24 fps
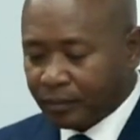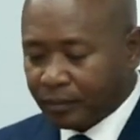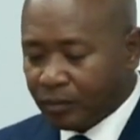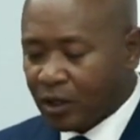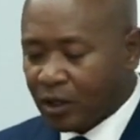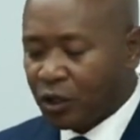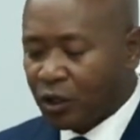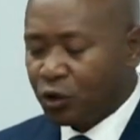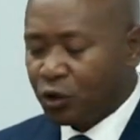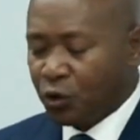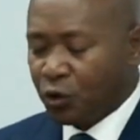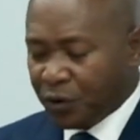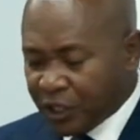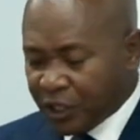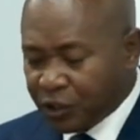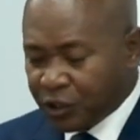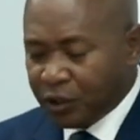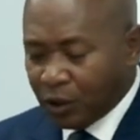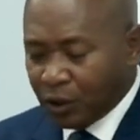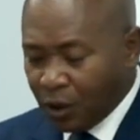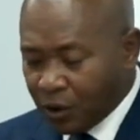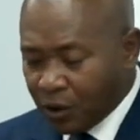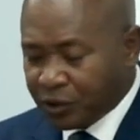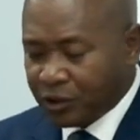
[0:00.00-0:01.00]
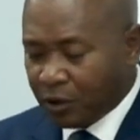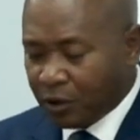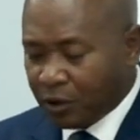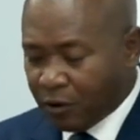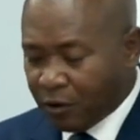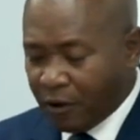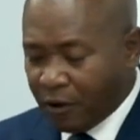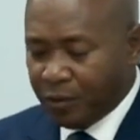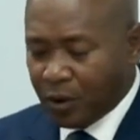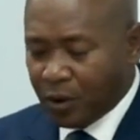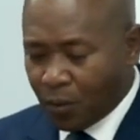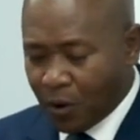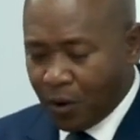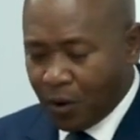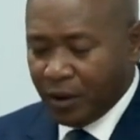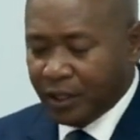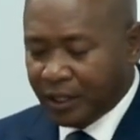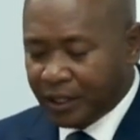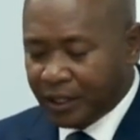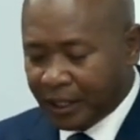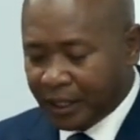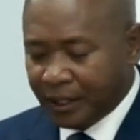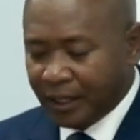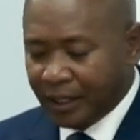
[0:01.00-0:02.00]
to reach the lost around the
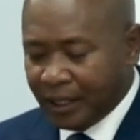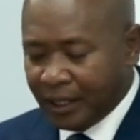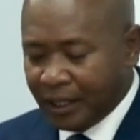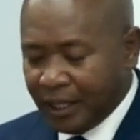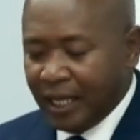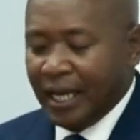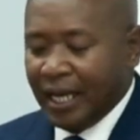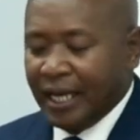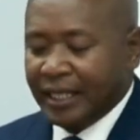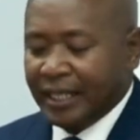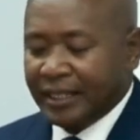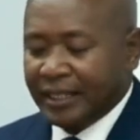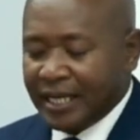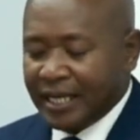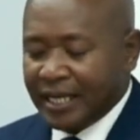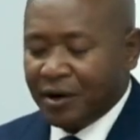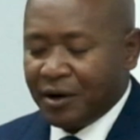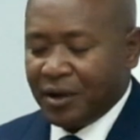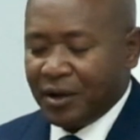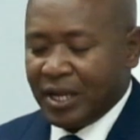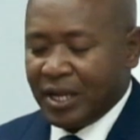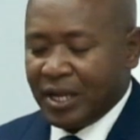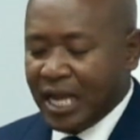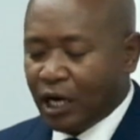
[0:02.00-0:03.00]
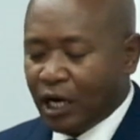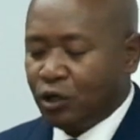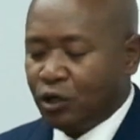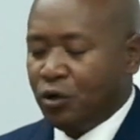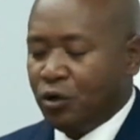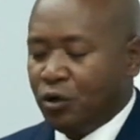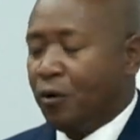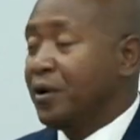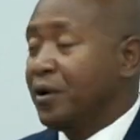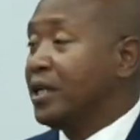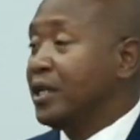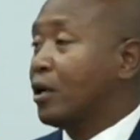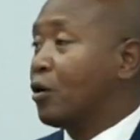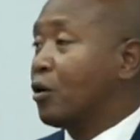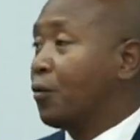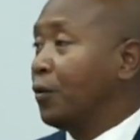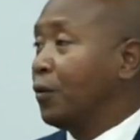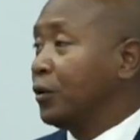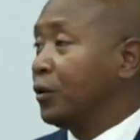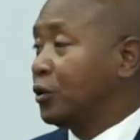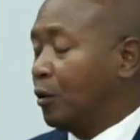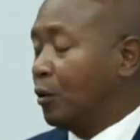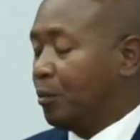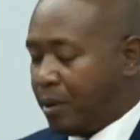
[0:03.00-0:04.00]
world, They are ignoring a
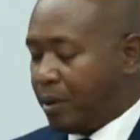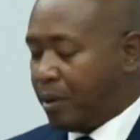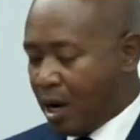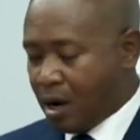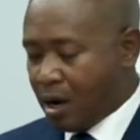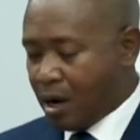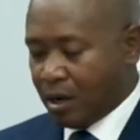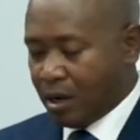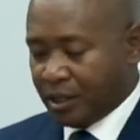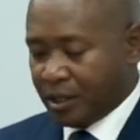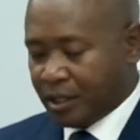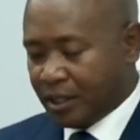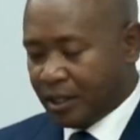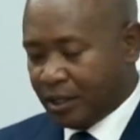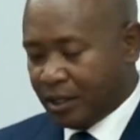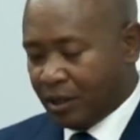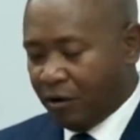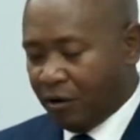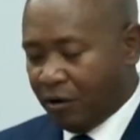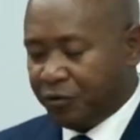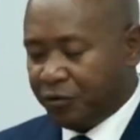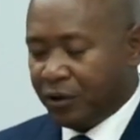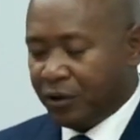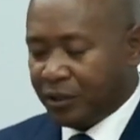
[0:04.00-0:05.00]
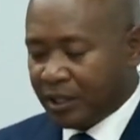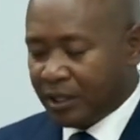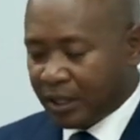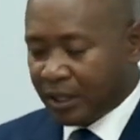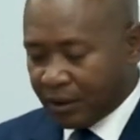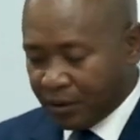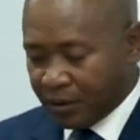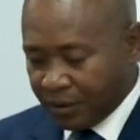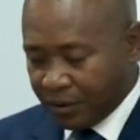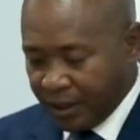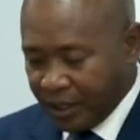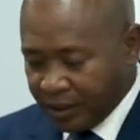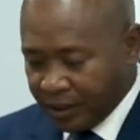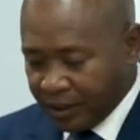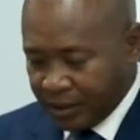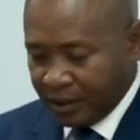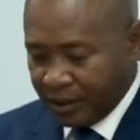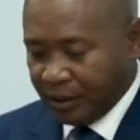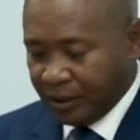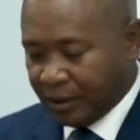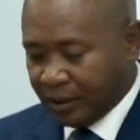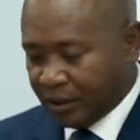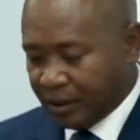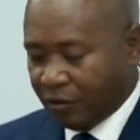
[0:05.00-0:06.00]
crucial part of their
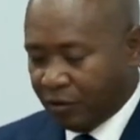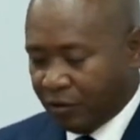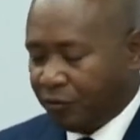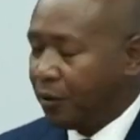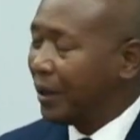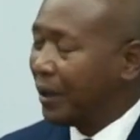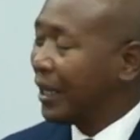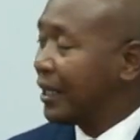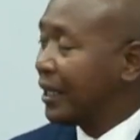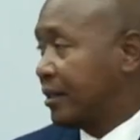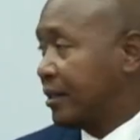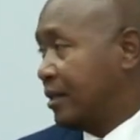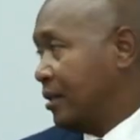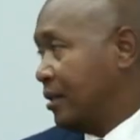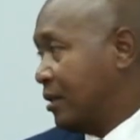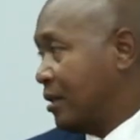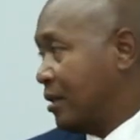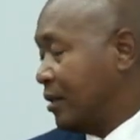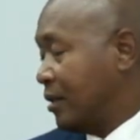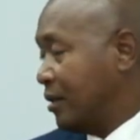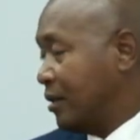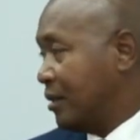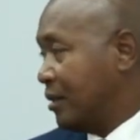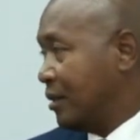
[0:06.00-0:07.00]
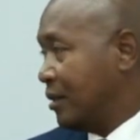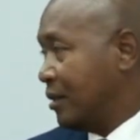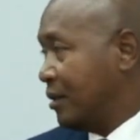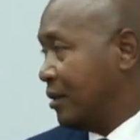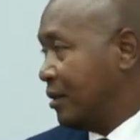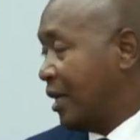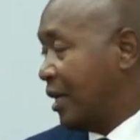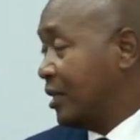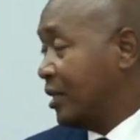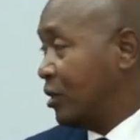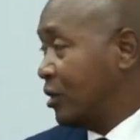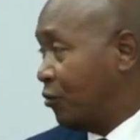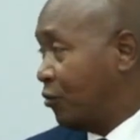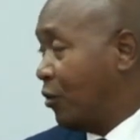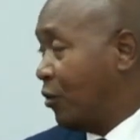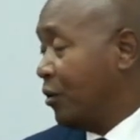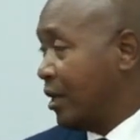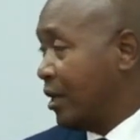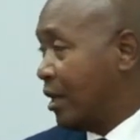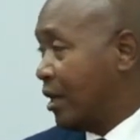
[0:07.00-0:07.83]
reason for existence. That is very a